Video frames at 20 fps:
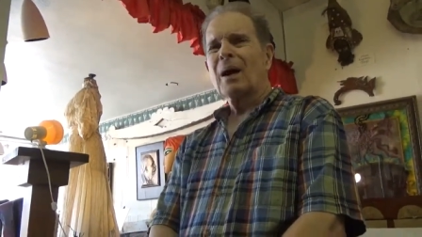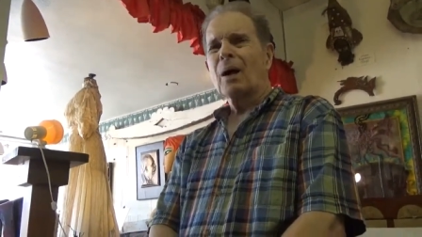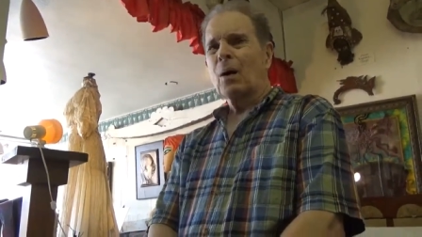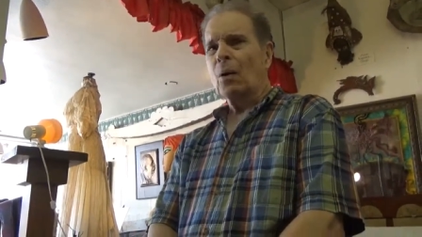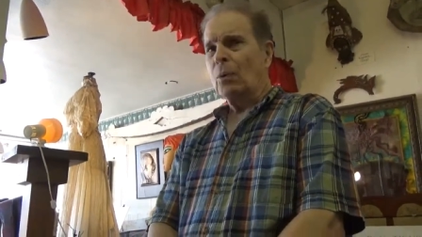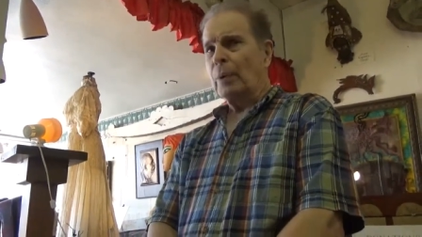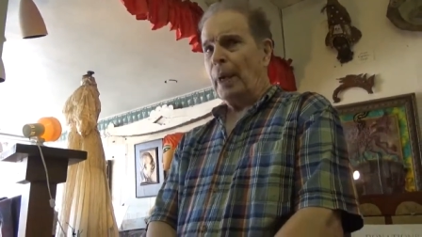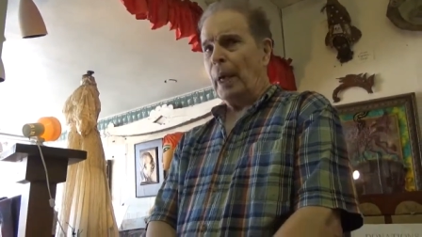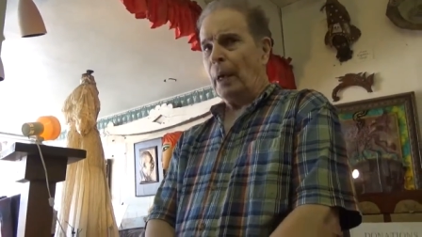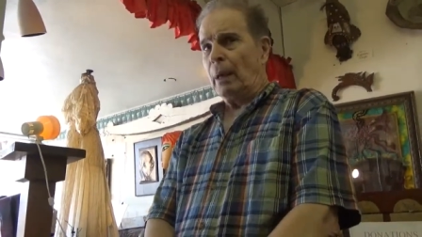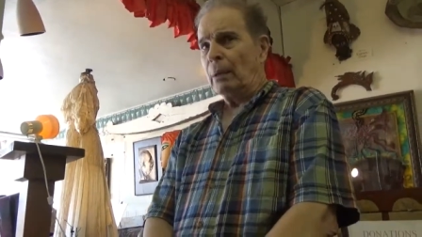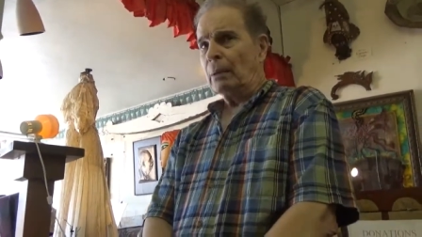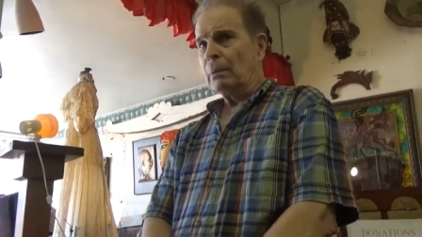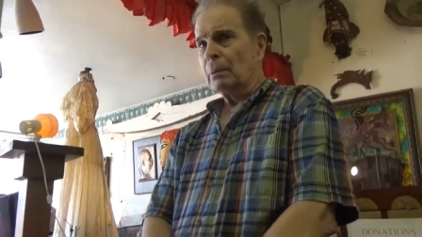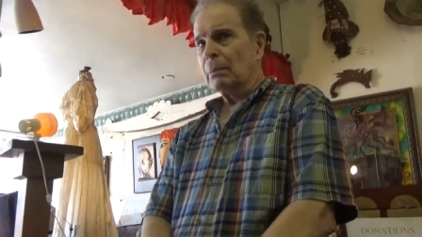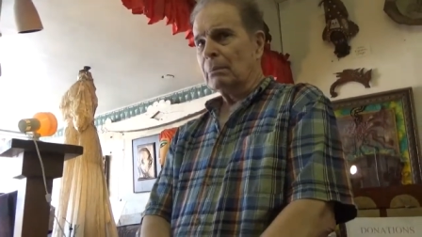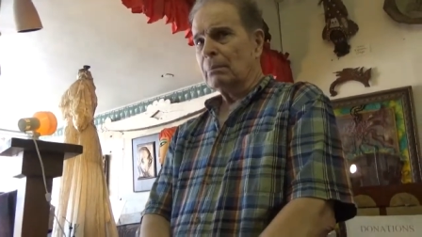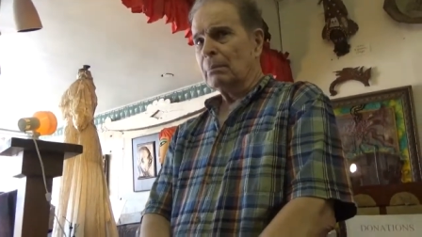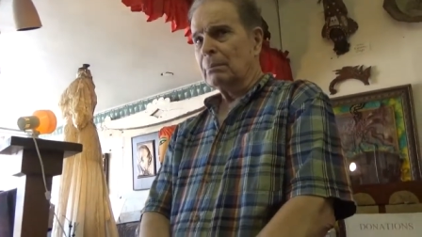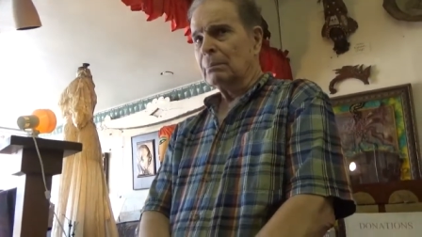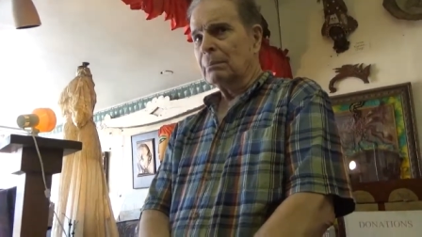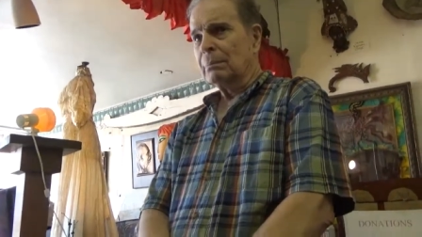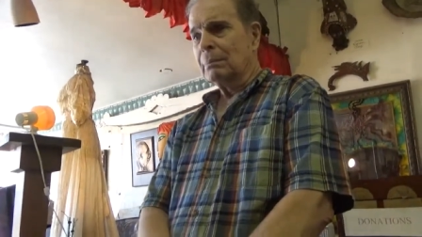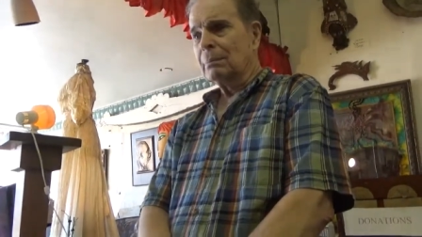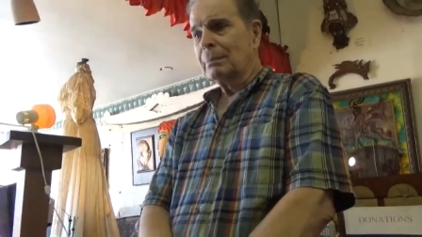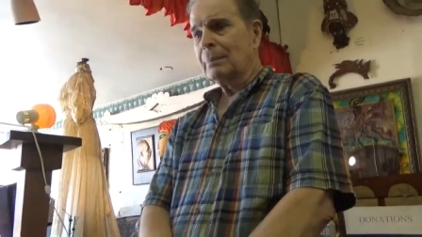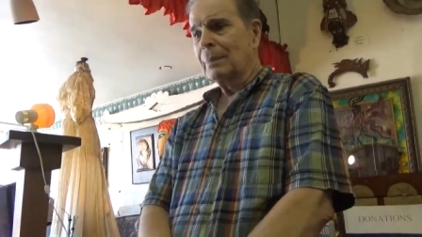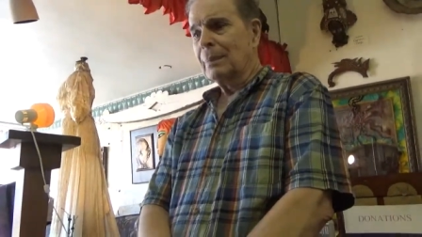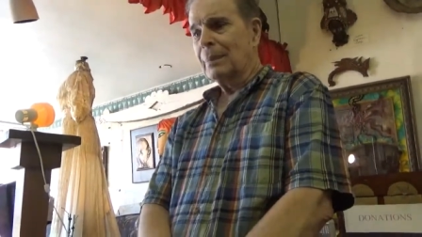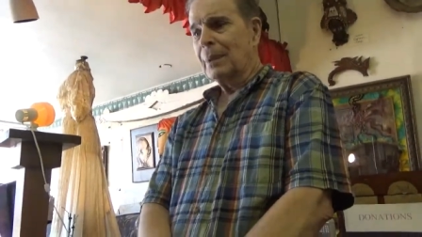Oh, yes.
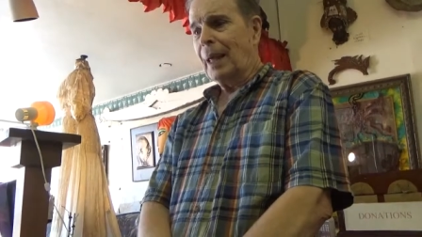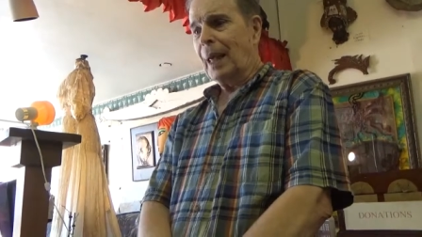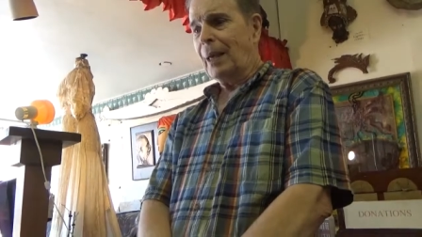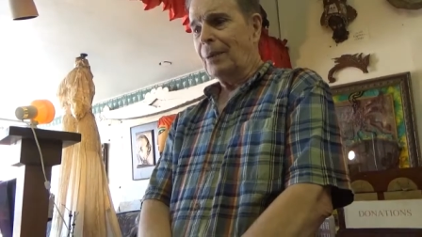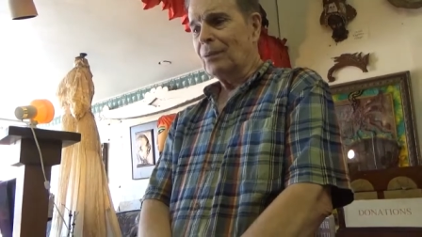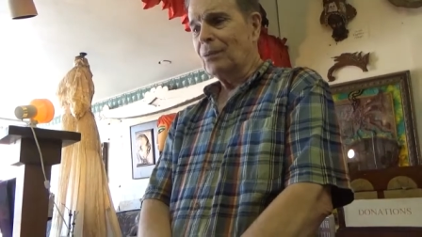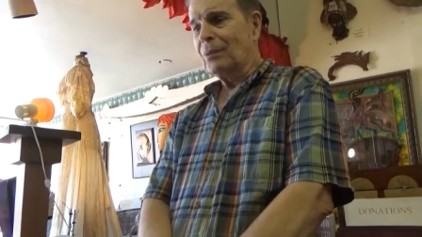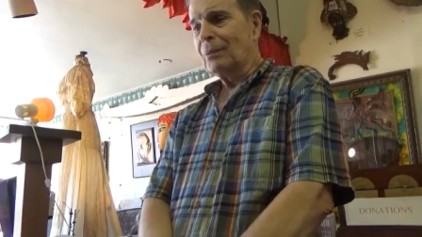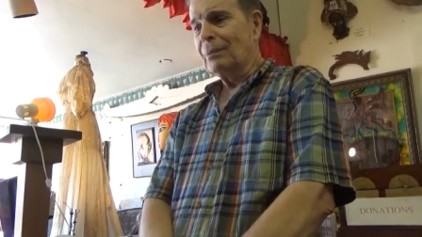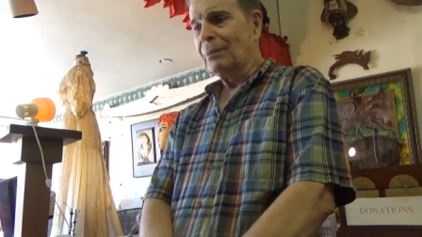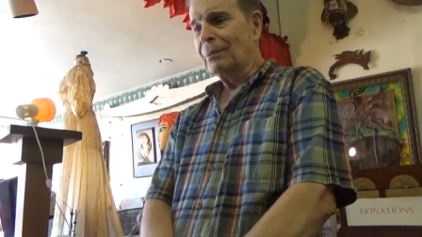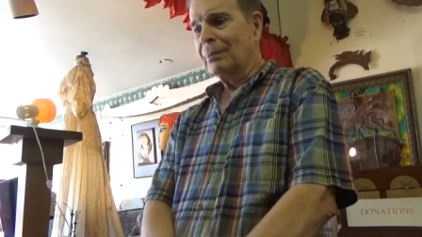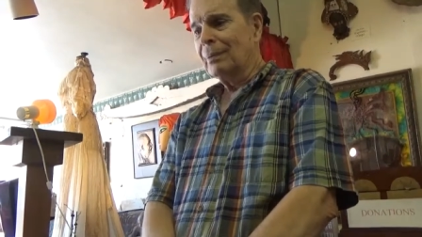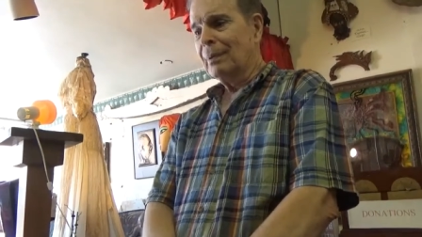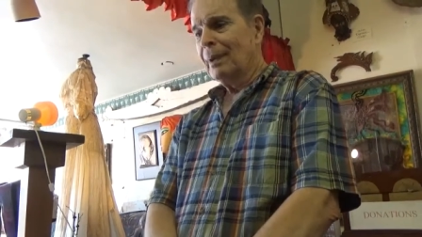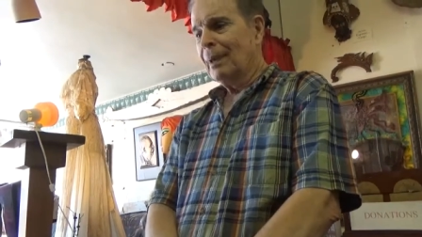Yes. So.